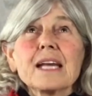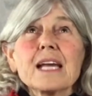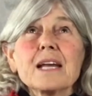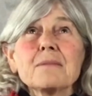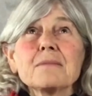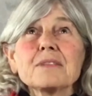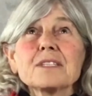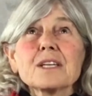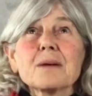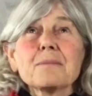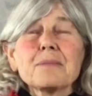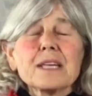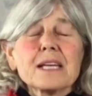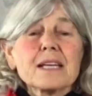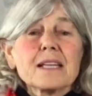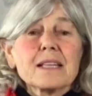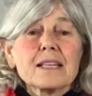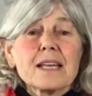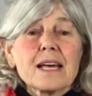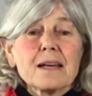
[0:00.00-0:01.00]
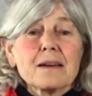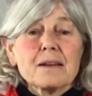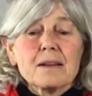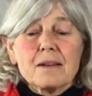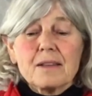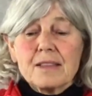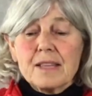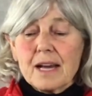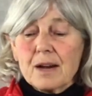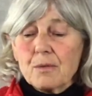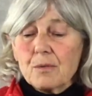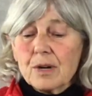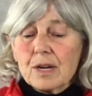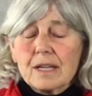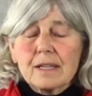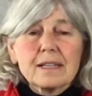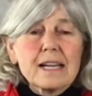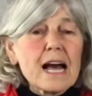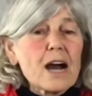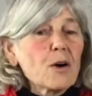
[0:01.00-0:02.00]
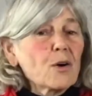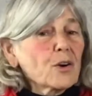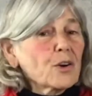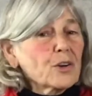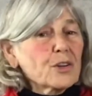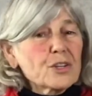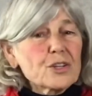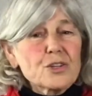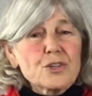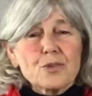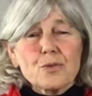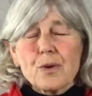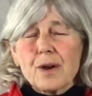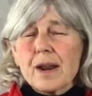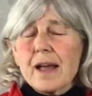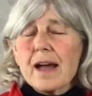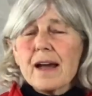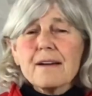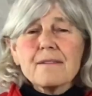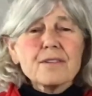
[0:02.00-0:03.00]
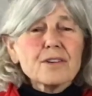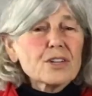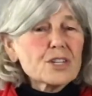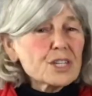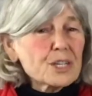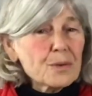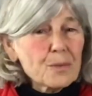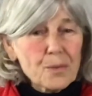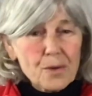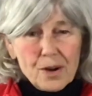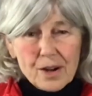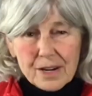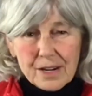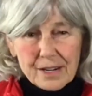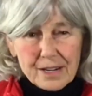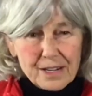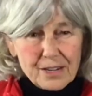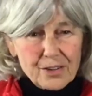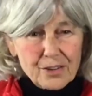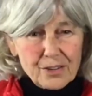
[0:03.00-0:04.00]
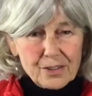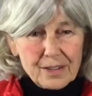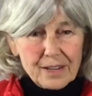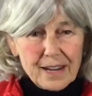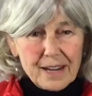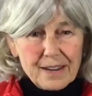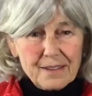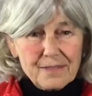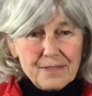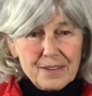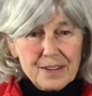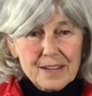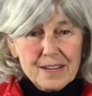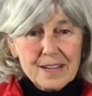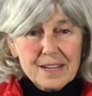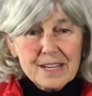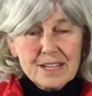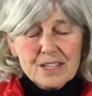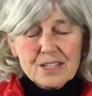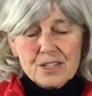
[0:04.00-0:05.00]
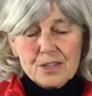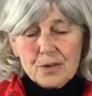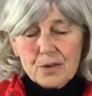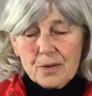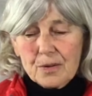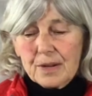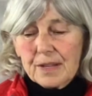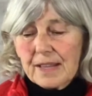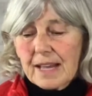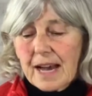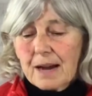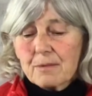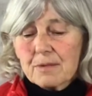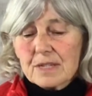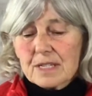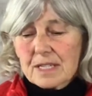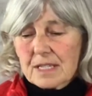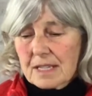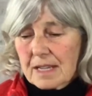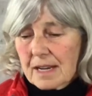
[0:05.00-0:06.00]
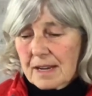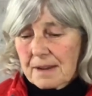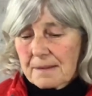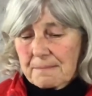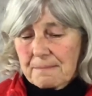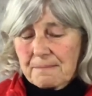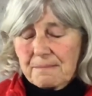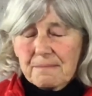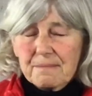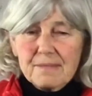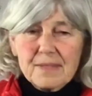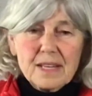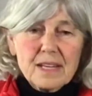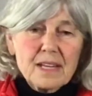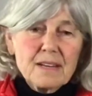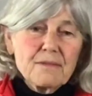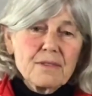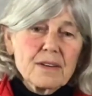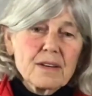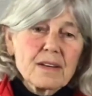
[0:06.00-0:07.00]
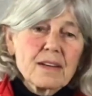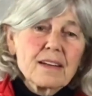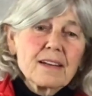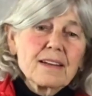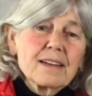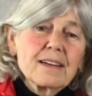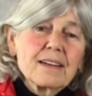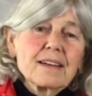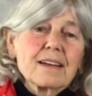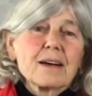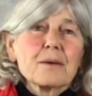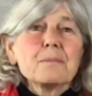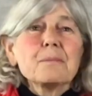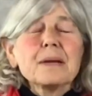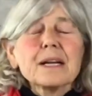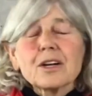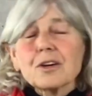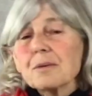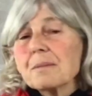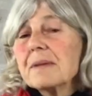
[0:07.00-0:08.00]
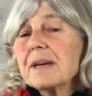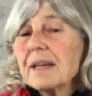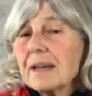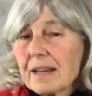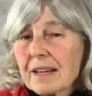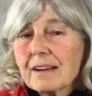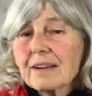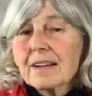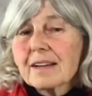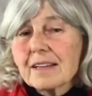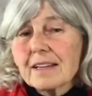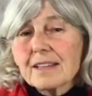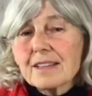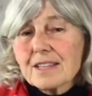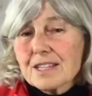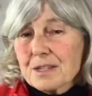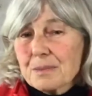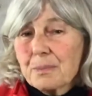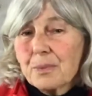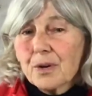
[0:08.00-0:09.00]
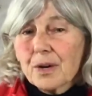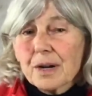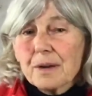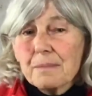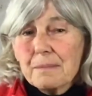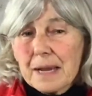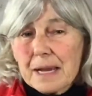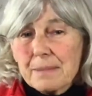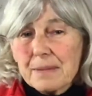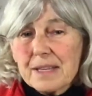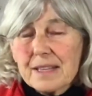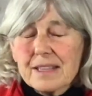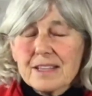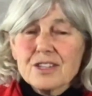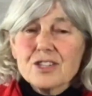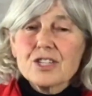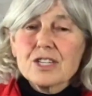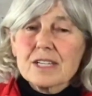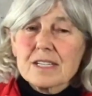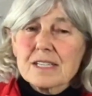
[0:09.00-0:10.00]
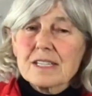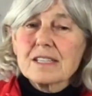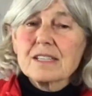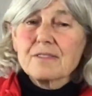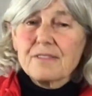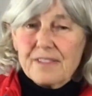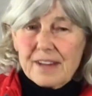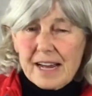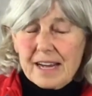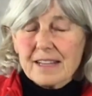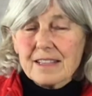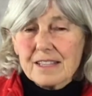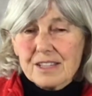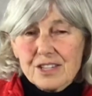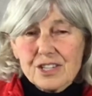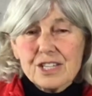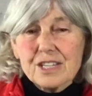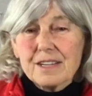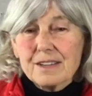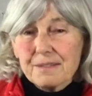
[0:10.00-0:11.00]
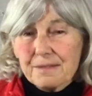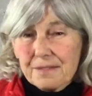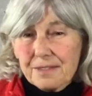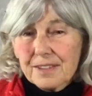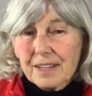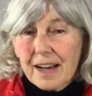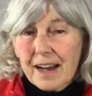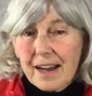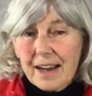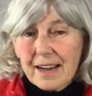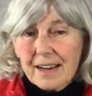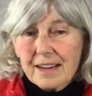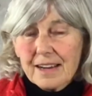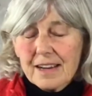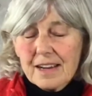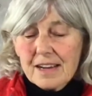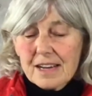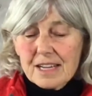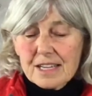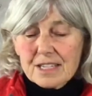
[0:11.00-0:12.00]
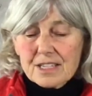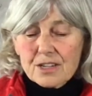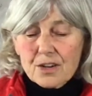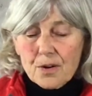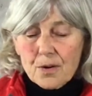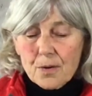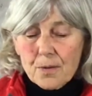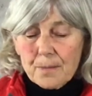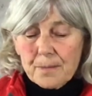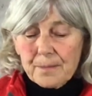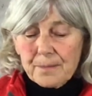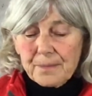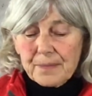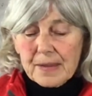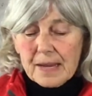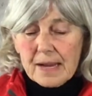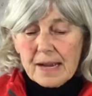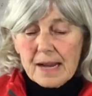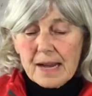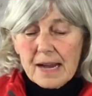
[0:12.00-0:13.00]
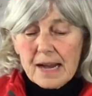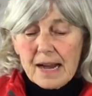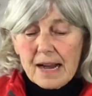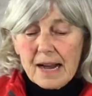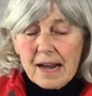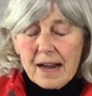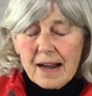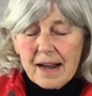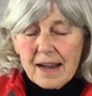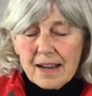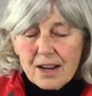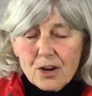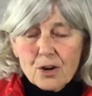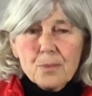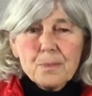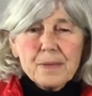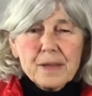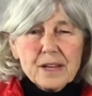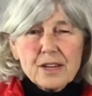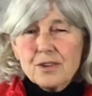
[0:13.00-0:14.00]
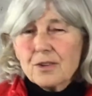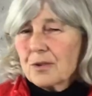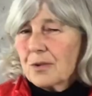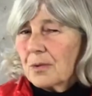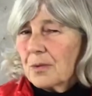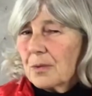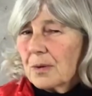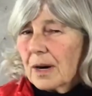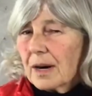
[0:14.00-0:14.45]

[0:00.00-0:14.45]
something that would allow her to do whatever she wanted in her life. So that was even a bigger meaning in this book, maybe, than just the fact that she could fly. So I hope that you